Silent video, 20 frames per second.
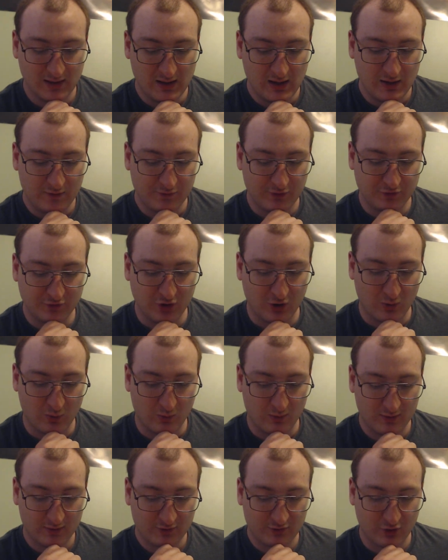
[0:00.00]
The
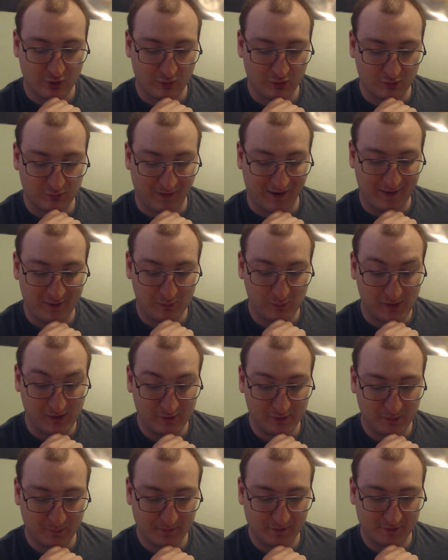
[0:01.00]
note Tora Ray
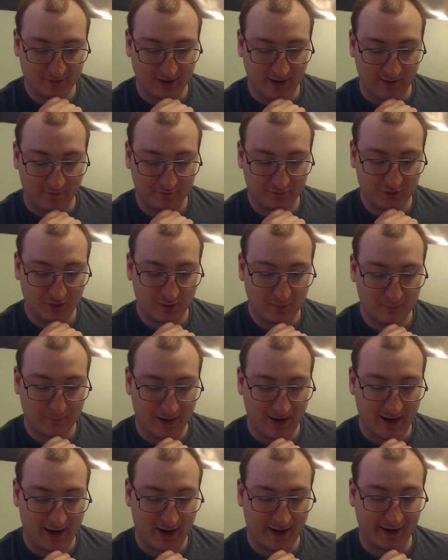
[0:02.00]
Williams left
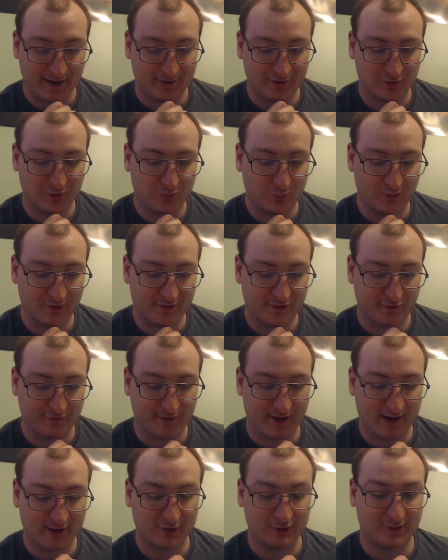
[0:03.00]
behind was the
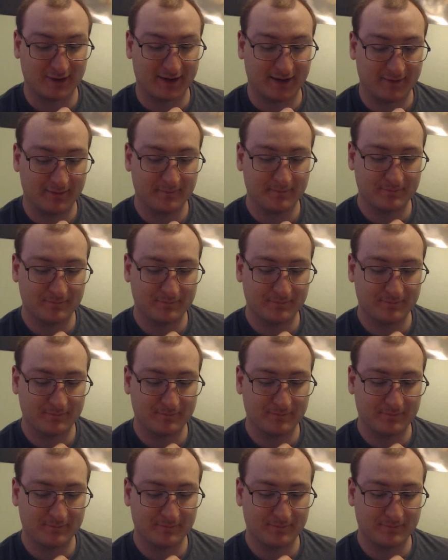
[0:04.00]
following